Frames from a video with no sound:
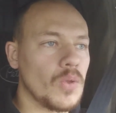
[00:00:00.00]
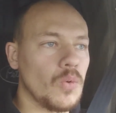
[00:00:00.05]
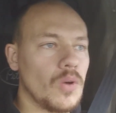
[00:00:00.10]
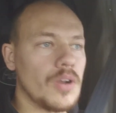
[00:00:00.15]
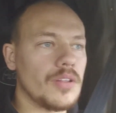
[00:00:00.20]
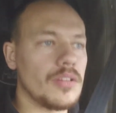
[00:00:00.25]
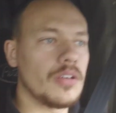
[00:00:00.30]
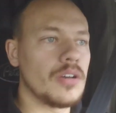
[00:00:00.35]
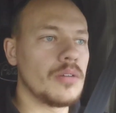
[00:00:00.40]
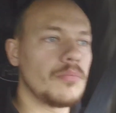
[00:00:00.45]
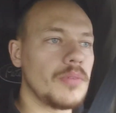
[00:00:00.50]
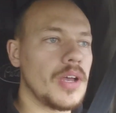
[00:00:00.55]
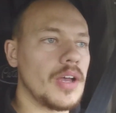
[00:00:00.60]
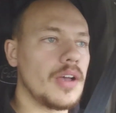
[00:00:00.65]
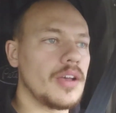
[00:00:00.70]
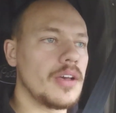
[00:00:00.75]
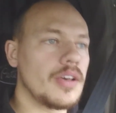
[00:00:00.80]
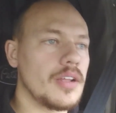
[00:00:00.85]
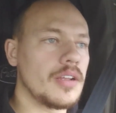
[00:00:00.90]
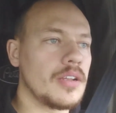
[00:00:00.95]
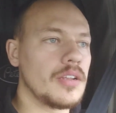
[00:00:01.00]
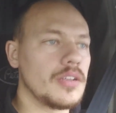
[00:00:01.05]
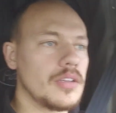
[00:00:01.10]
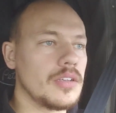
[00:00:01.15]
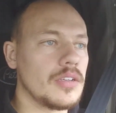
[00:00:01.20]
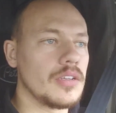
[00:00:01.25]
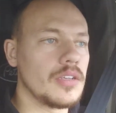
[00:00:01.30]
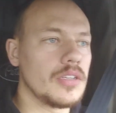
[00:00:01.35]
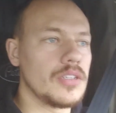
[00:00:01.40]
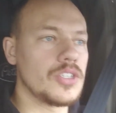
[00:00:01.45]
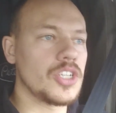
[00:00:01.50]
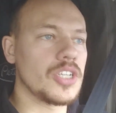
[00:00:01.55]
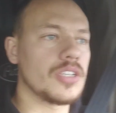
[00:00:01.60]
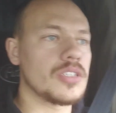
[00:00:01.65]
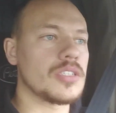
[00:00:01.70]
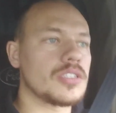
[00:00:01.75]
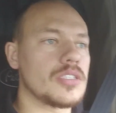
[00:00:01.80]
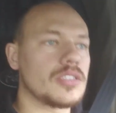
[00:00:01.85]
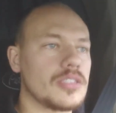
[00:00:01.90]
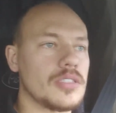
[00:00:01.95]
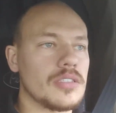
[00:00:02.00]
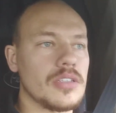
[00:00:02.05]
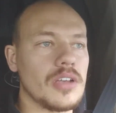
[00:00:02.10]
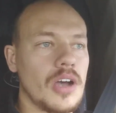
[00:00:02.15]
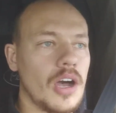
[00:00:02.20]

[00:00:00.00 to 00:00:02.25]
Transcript: One of them had just